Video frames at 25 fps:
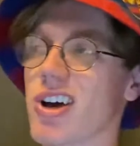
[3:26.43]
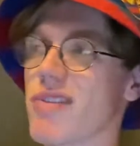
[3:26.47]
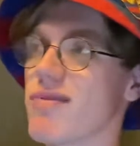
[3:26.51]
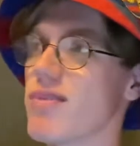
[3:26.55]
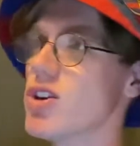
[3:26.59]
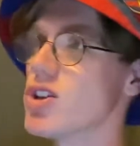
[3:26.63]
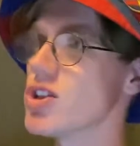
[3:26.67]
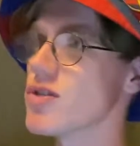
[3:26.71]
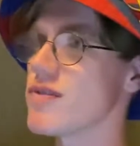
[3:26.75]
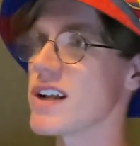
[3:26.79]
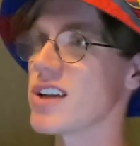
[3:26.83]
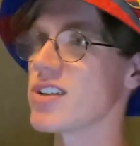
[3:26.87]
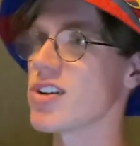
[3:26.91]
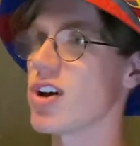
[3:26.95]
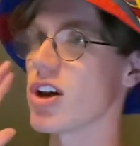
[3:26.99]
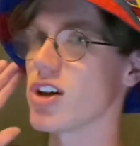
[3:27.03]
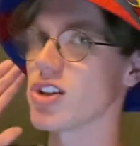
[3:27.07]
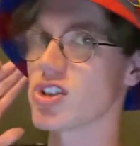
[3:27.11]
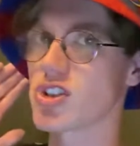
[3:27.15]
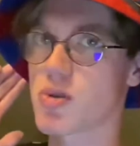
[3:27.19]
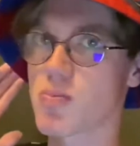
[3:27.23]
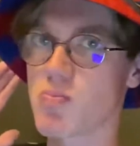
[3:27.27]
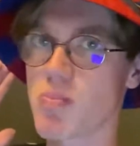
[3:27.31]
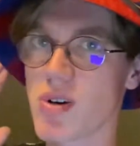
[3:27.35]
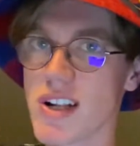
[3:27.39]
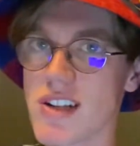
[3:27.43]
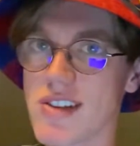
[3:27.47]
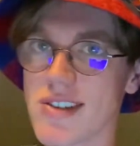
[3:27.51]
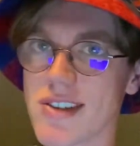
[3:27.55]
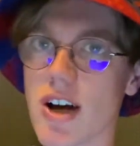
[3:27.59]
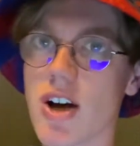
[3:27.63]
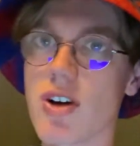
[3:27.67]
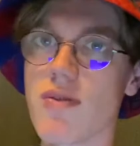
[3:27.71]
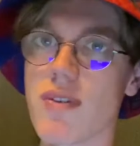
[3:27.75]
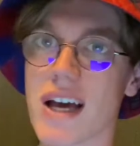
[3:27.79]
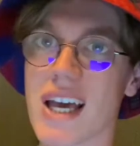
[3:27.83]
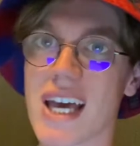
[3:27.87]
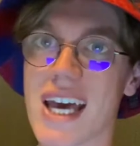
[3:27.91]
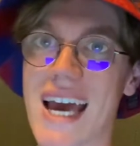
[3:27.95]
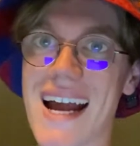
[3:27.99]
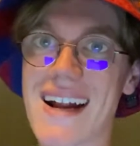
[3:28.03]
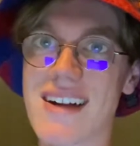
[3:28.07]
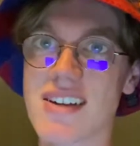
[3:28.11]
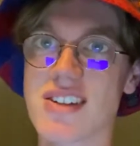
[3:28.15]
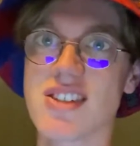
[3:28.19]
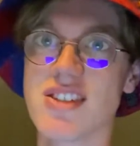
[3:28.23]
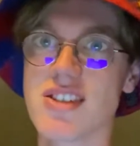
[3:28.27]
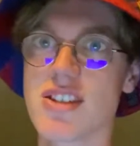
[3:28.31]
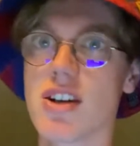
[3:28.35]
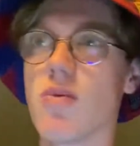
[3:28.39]
Virgil van Dijk sprints over,
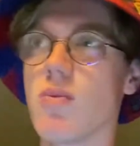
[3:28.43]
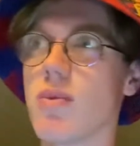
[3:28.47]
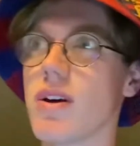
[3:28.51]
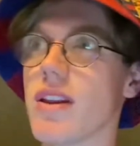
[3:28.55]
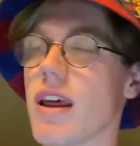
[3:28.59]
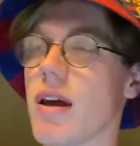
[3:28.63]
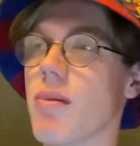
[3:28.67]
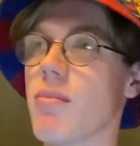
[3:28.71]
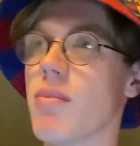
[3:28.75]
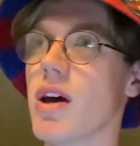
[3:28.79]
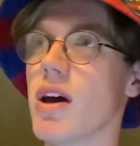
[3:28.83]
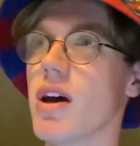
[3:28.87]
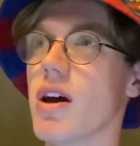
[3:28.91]
catches up with him,